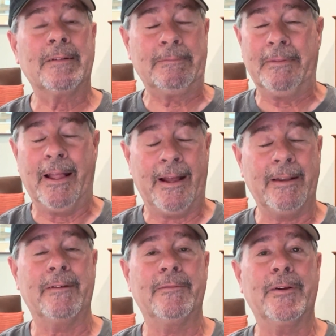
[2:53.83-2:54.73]
not
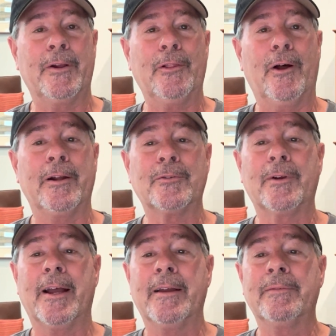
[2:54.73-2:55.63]
a very long
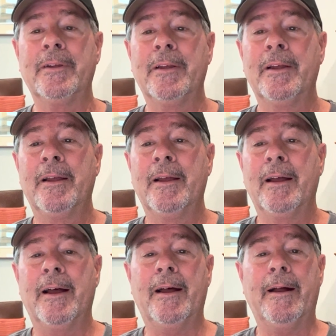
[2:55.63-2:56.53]
drive.
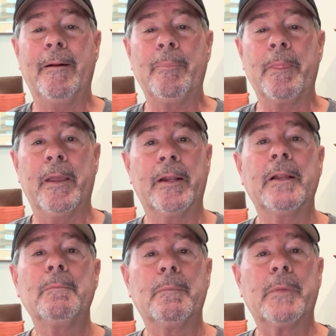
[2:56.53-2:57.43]

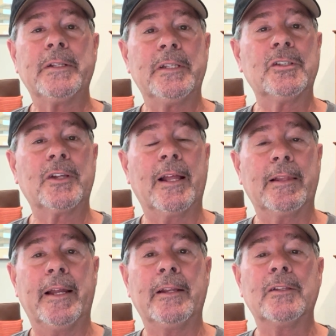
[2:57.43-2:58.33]
My tee shot
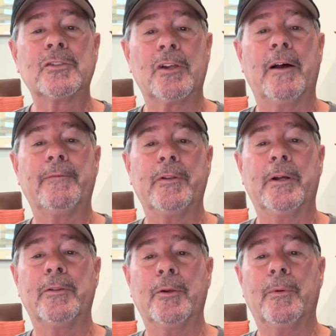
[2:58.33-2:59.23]
landed softly
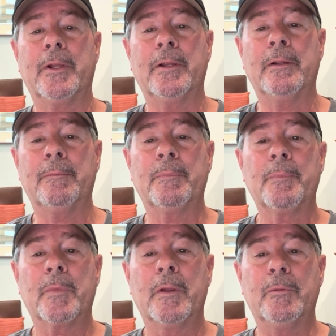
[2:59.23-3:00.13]
on the green.
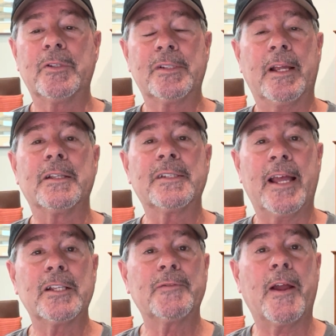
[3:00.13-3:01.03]
It was a
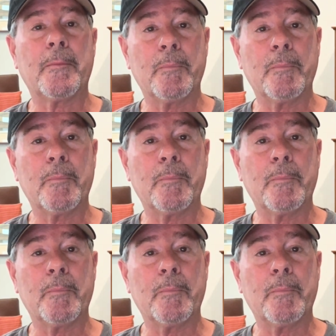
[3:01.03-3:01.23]
satisfying